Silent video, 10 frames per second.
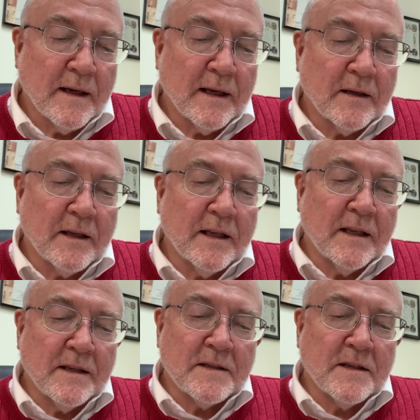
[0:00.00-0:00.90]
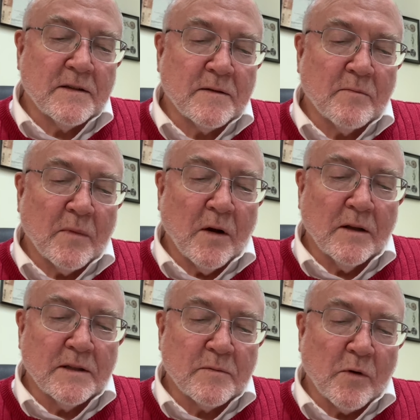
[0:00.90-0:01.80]
And he kissed all
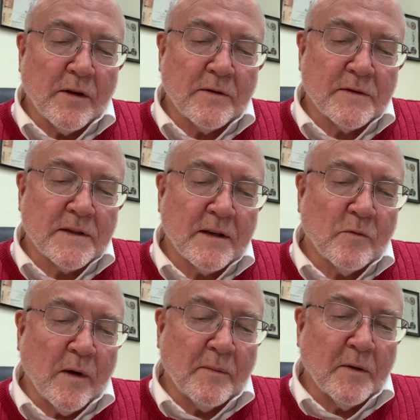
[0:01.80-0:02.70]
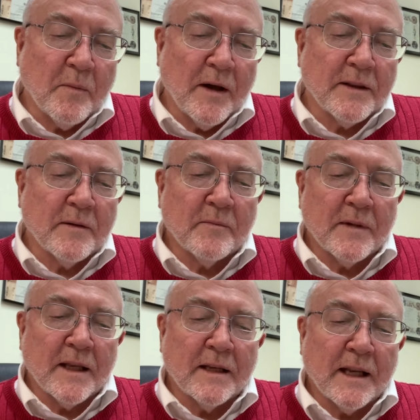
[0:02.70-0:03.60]
his brothers and wept upon them,
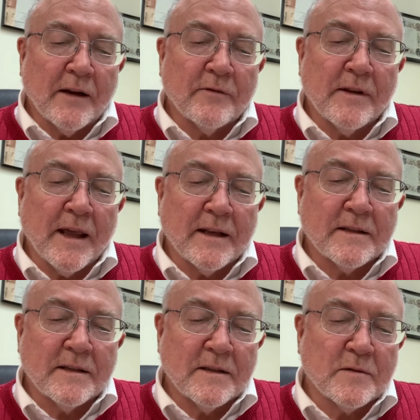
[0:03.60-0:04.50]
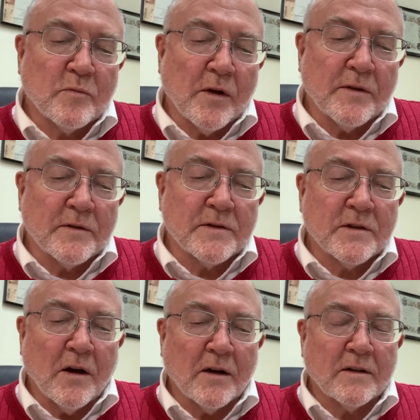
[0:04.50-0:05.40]
and after that his brothers
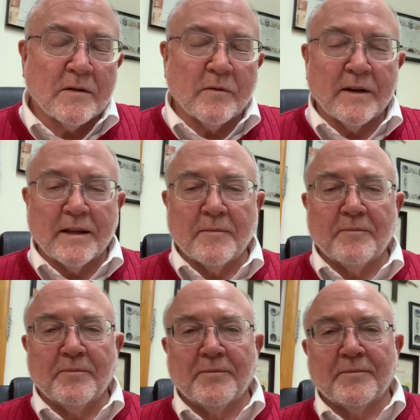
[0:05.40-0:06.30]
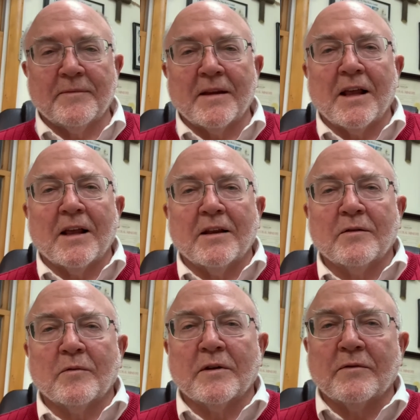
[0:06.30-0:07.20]
talked with him."
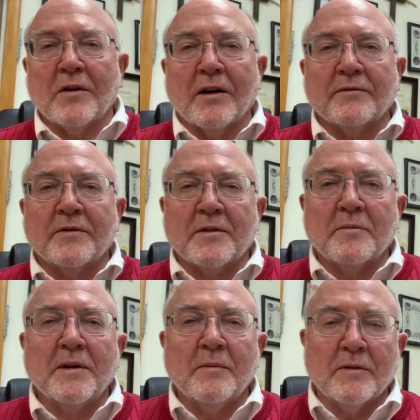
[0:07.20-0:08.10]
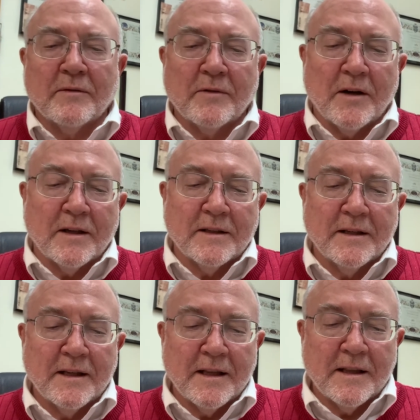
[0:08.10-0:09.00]
Word of God for the people of God.
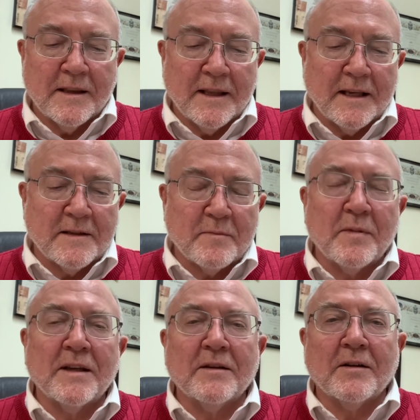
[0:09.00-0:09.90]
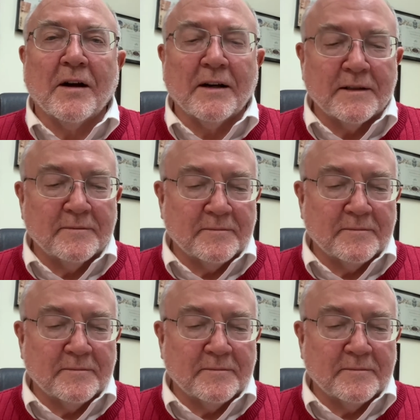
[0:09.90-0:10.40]
Thanks be to God.